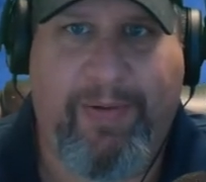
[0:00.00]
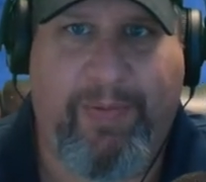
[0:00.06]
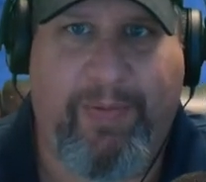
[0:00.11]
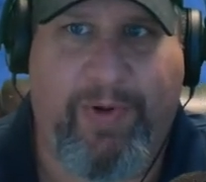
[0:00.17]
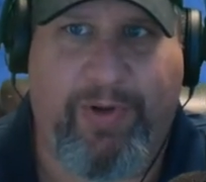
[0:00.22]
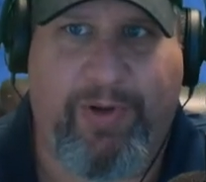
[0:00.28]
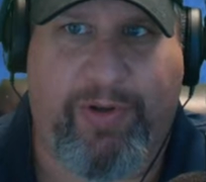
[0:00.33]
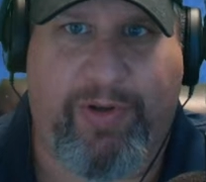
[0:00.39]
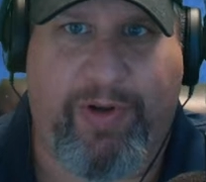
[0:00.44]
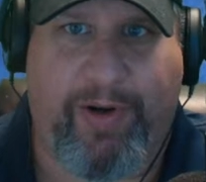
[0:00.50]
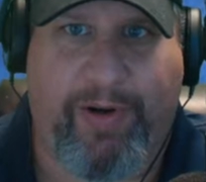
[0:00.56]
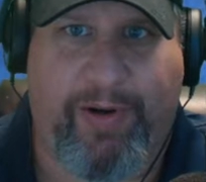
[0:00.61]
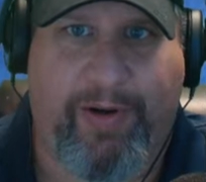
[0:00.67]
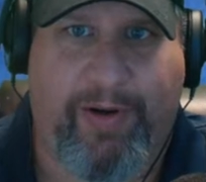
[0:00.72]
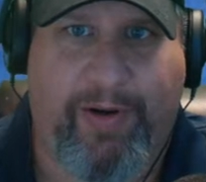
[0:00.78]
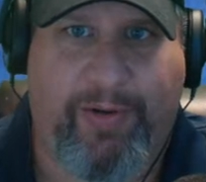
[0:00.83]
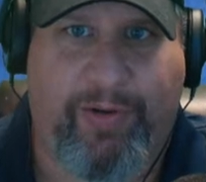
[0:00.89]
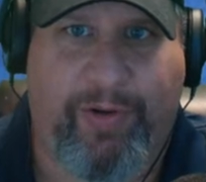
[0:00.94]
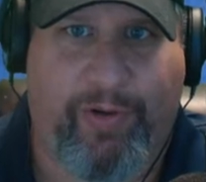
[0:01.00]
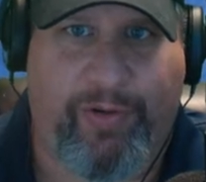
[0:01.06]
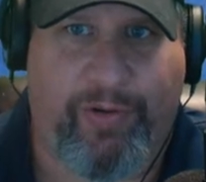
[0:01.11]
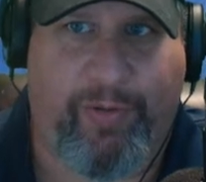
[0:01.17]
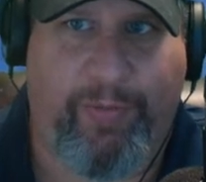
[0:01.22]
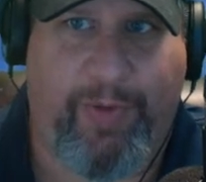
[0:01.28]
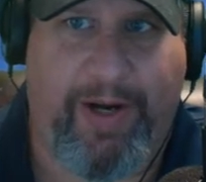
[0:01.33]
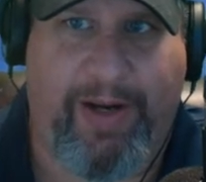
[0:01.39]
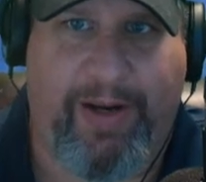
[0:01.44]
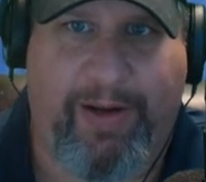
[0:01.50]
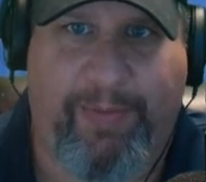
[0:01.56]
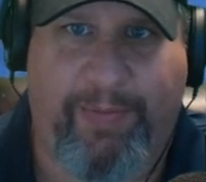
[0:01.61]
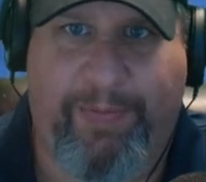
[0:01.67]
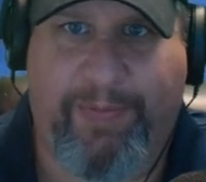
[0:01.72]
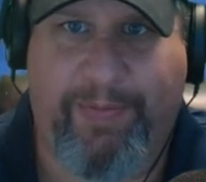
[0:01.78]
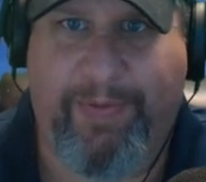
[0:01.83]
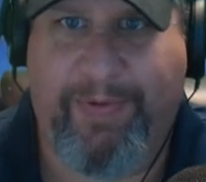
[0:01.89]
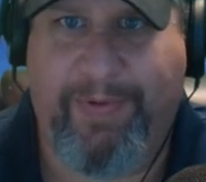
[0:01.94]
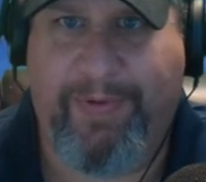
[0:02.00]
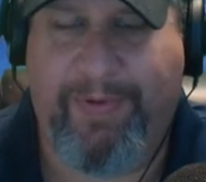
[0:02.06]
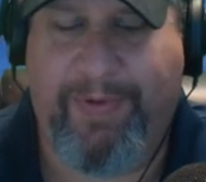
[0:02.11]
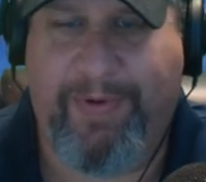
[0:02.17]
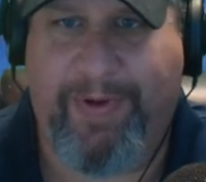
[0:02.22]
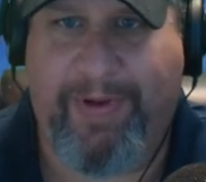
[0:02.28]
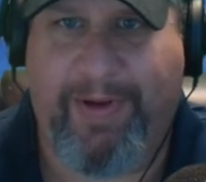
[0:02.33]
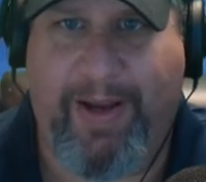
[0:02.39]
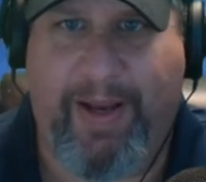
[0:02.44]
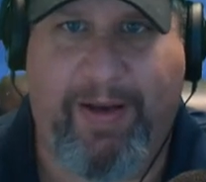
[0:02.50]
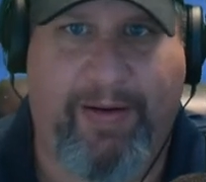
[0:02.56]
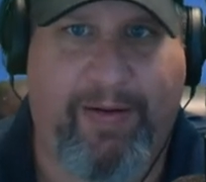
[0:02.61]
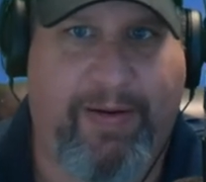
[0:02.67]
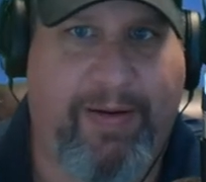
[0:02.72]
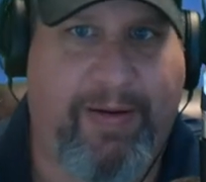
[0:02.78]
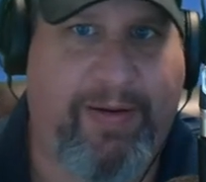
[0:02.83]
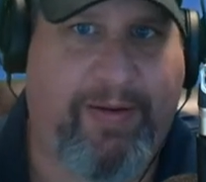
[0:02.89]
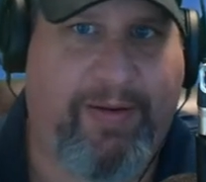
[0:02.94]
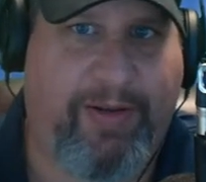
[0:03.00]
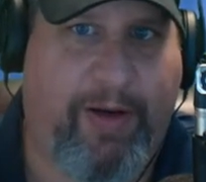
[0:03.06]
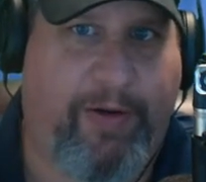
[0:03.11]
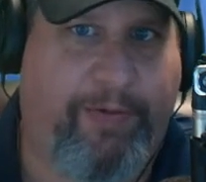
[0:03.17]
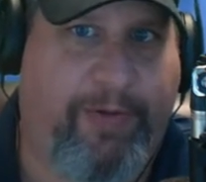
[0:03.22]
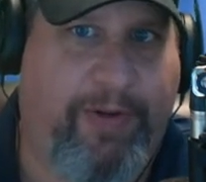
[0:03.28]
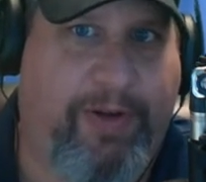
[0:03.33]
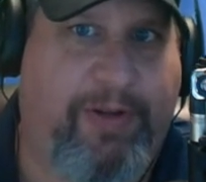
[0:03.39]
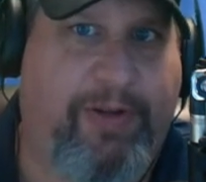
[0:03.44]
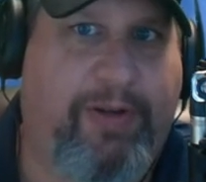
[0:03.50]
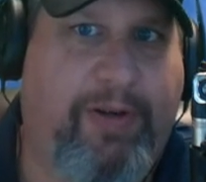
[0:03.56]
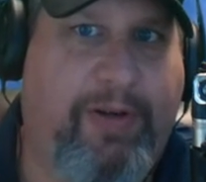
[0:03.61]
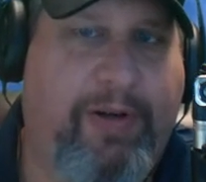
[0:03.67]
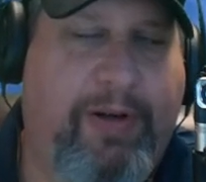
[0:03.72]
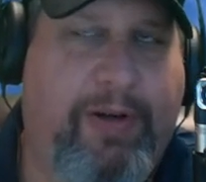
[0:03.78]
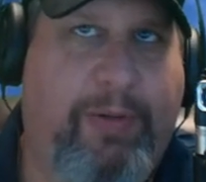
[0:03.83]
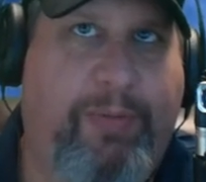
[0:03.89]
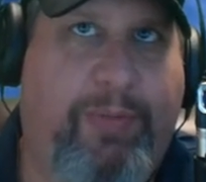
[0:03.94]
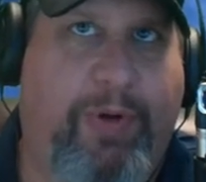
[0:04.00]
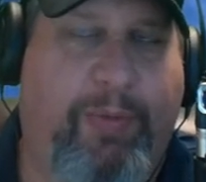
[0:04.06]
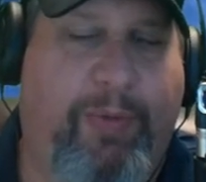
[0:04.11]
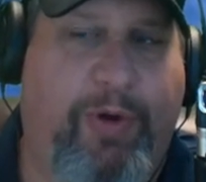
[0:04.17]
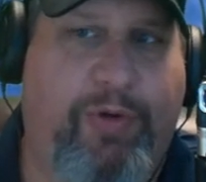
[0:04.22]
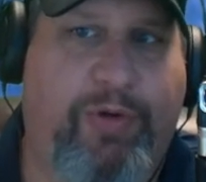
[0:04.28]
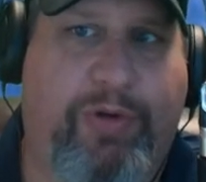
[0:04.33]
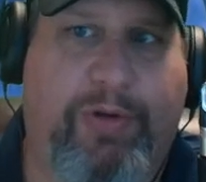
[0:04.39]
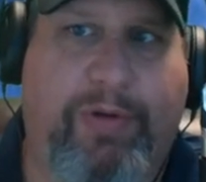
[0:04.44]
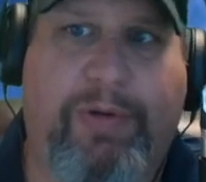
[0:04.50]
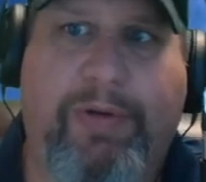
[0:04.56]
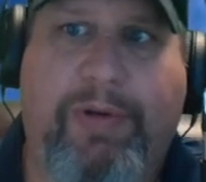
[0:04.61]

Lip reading: which is our social media and selfless promotion.